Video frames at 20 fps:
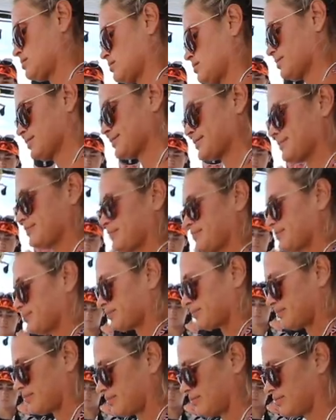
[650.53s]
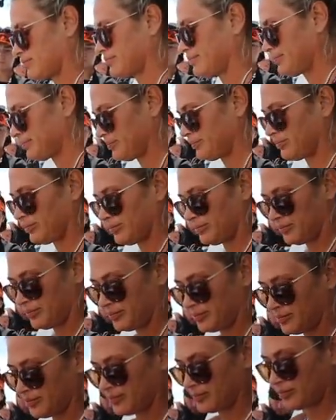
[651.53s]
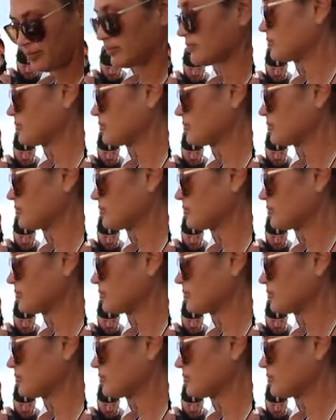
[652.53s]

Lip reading: Captain Jess right there, a legit fisherman,